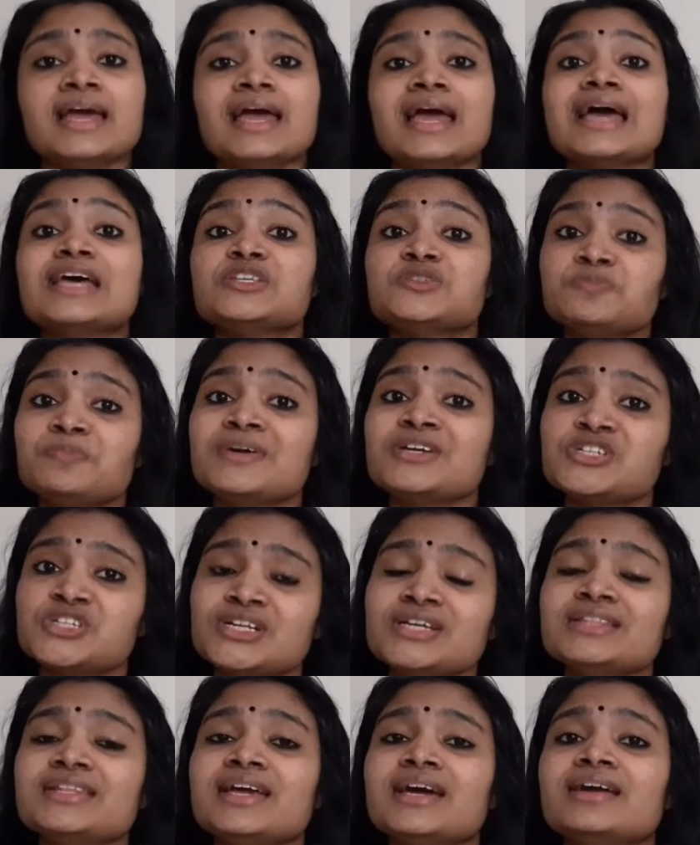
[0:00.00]

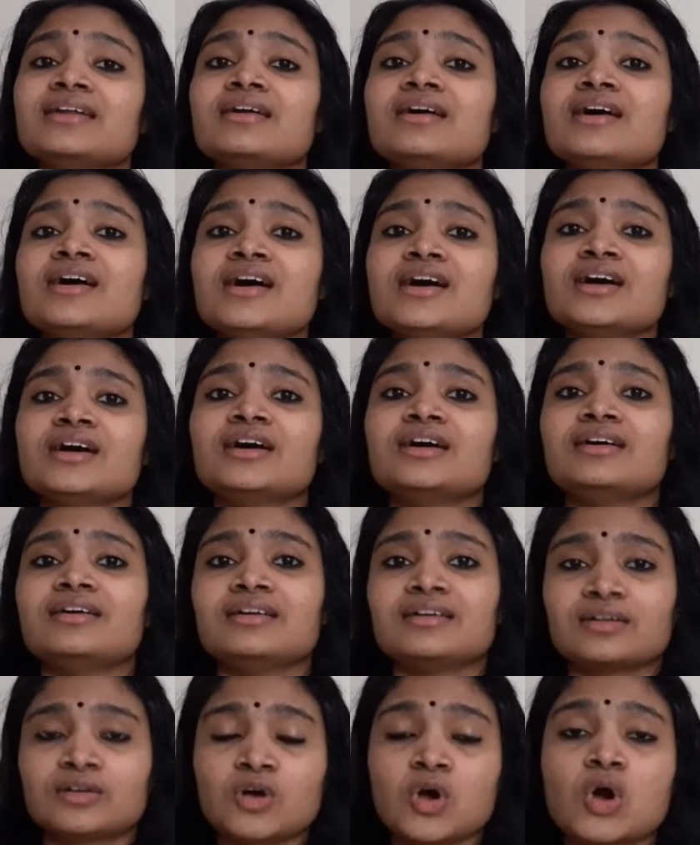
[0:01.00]
Especially they are
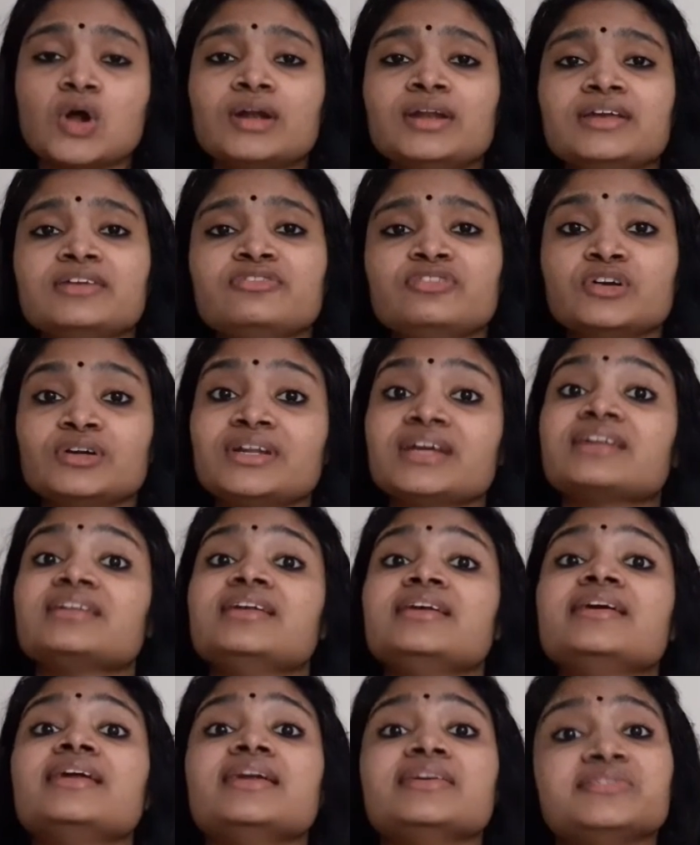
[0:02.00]
calling for
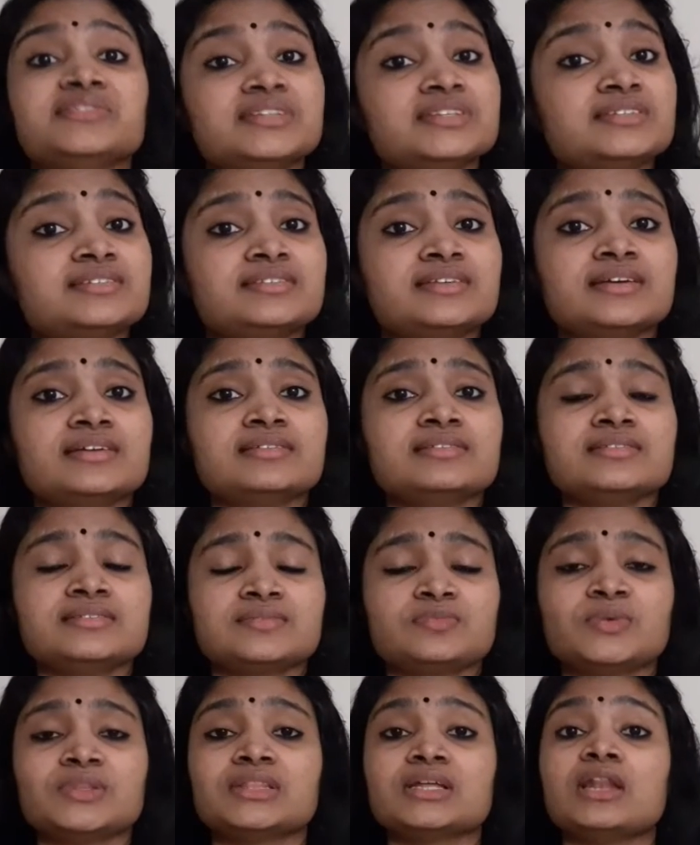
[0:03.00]
technical assistants
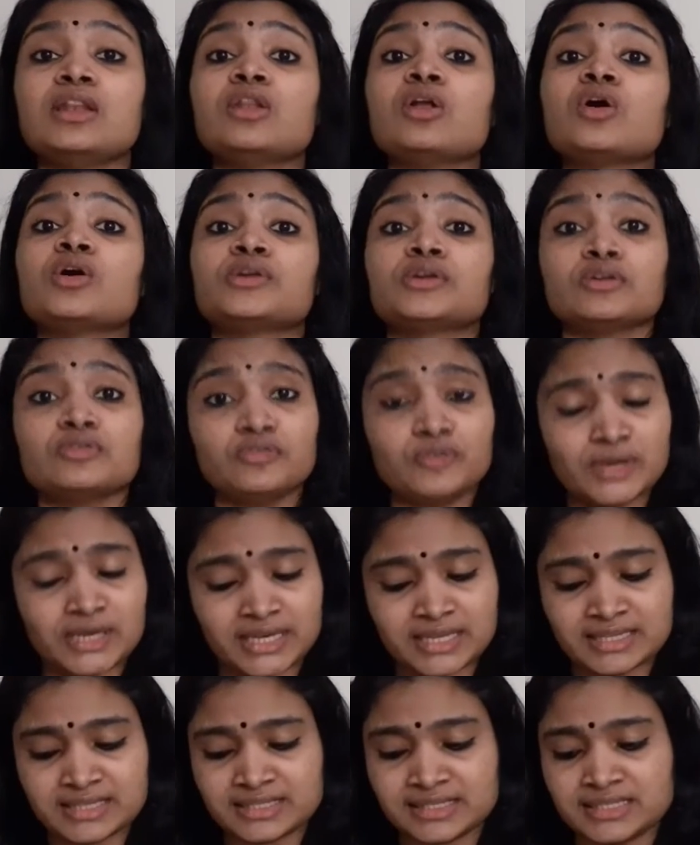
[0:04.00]
with lot of
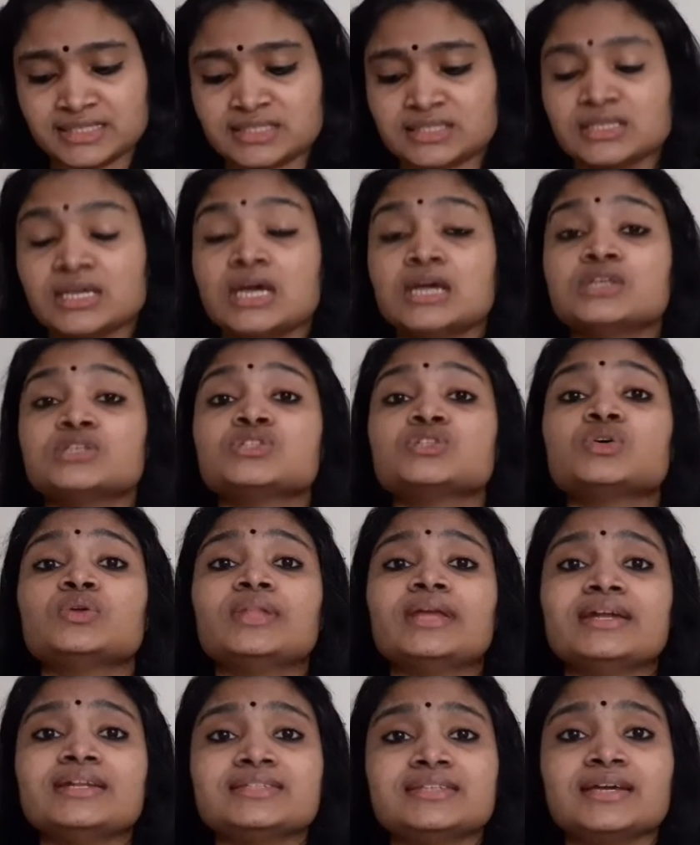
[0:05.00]
vacancies. So
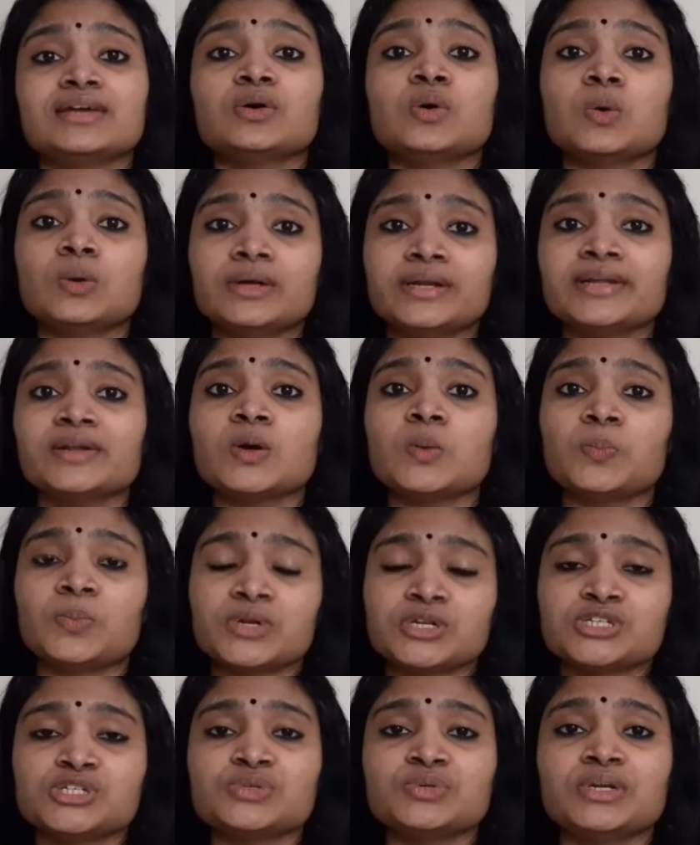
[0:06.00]
there is a golden
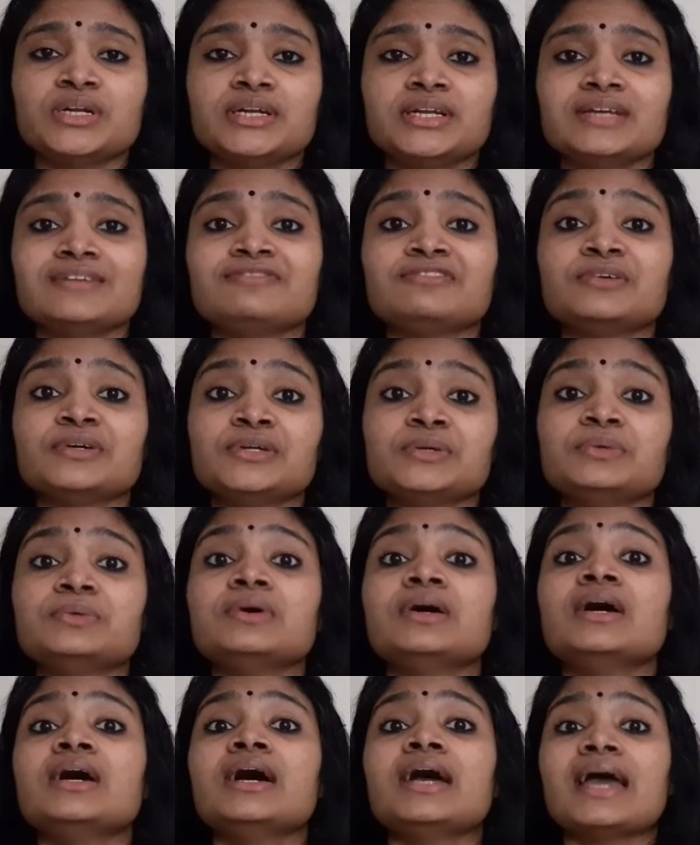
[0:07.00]
opportunity for you.
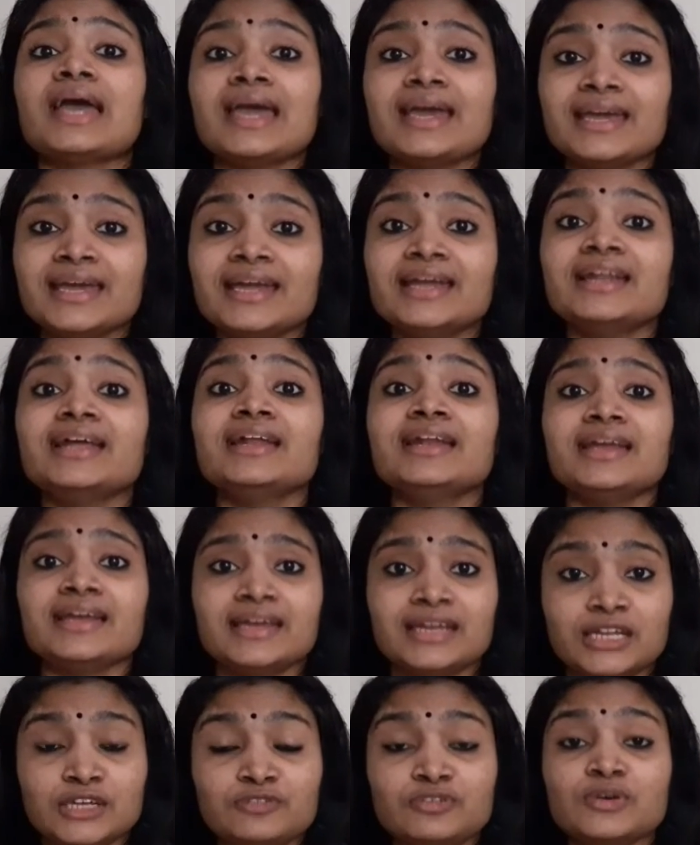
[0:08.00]
Again and
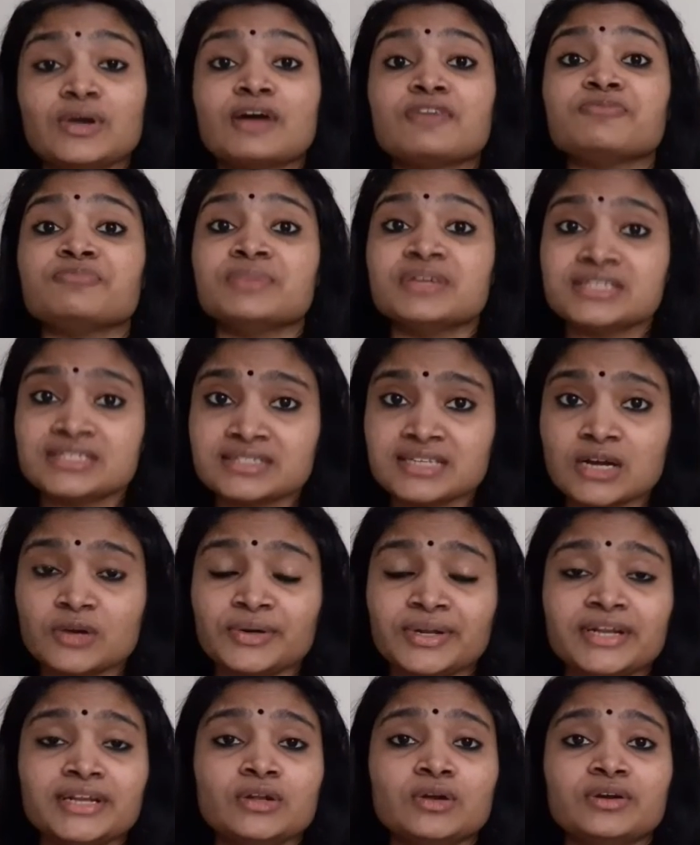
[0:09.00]
again, if you have missed
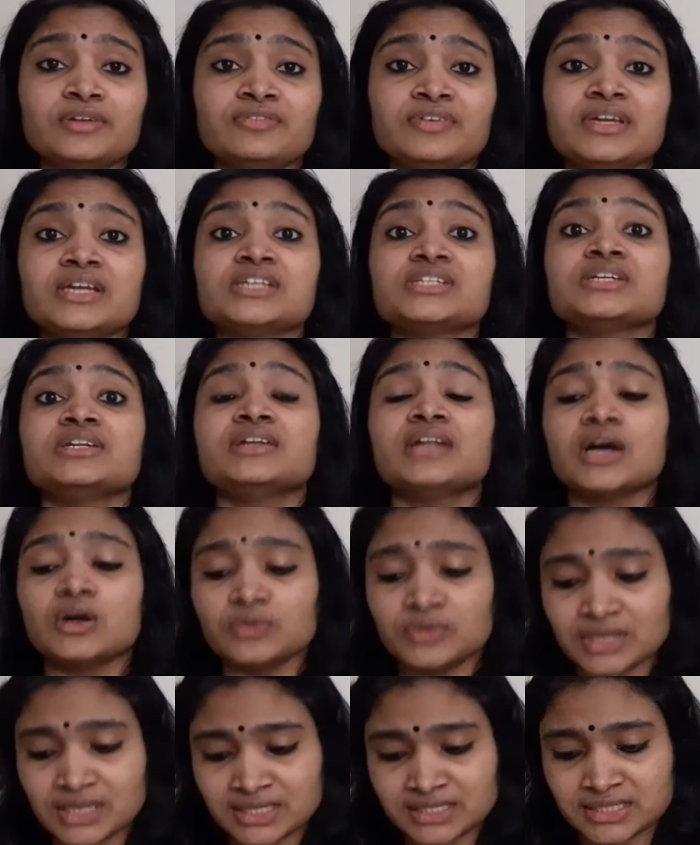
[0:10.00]
out any notification, now
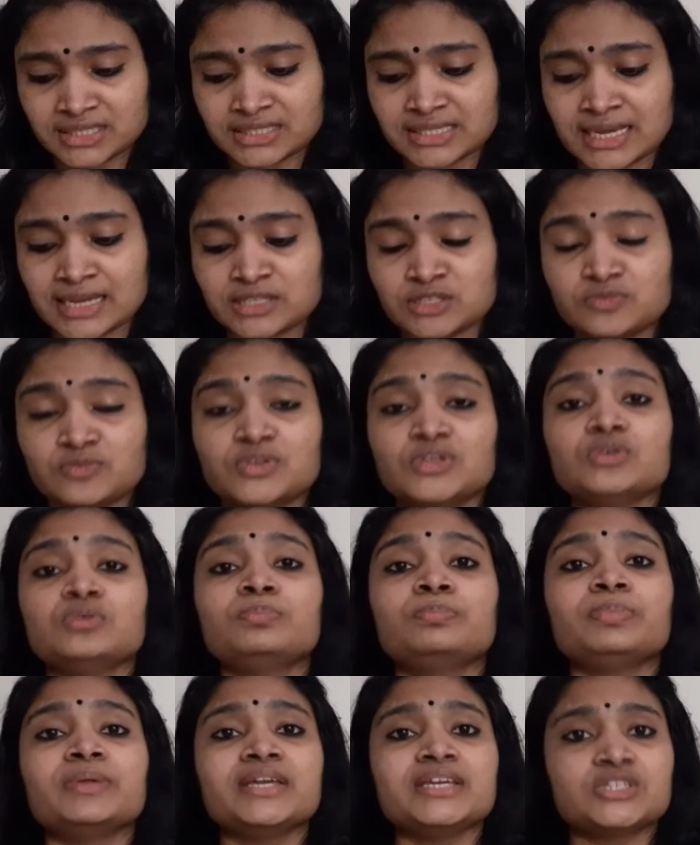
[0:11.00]
there is a chance for you,
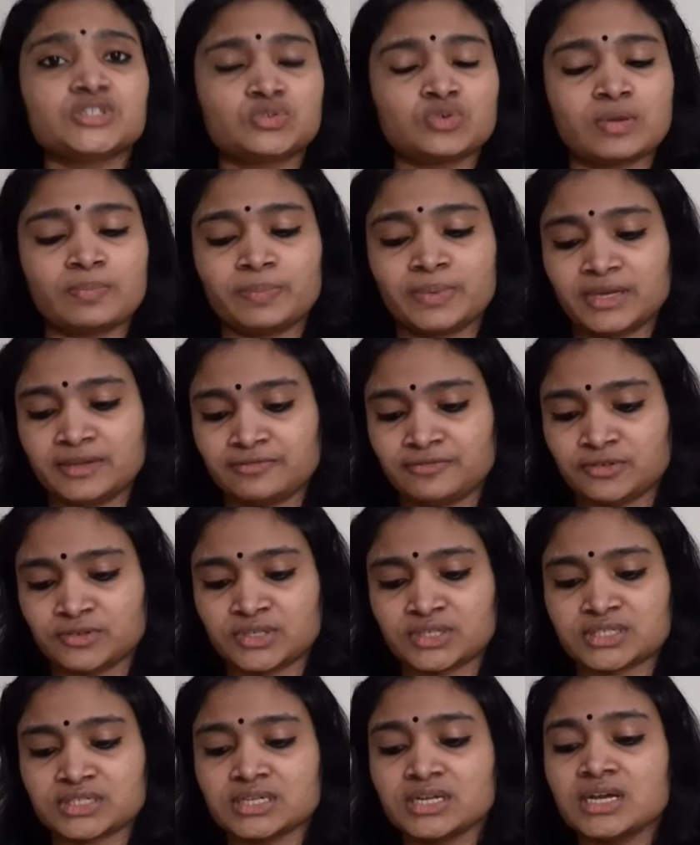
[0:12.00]
please, to apply for
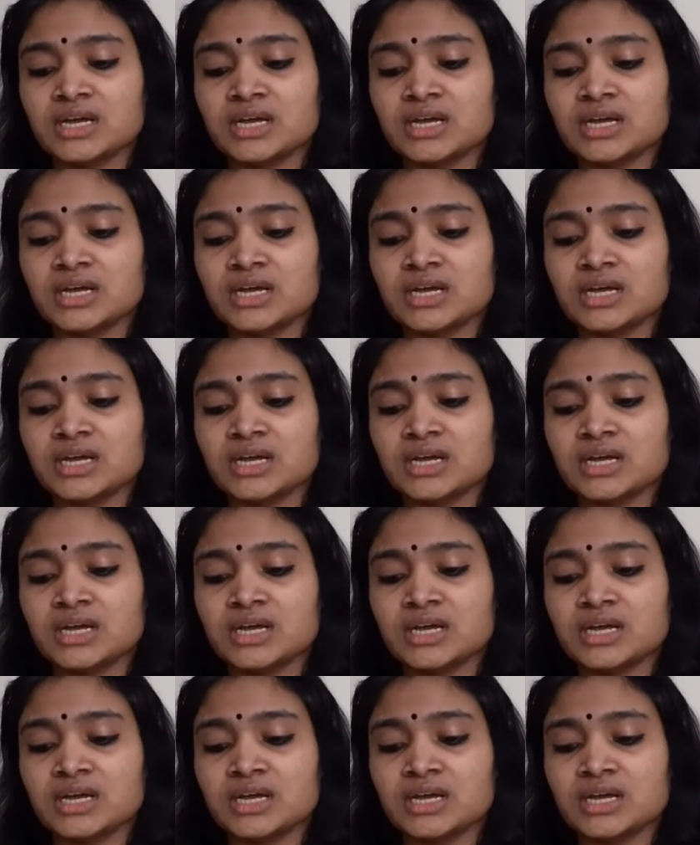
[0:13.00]
it.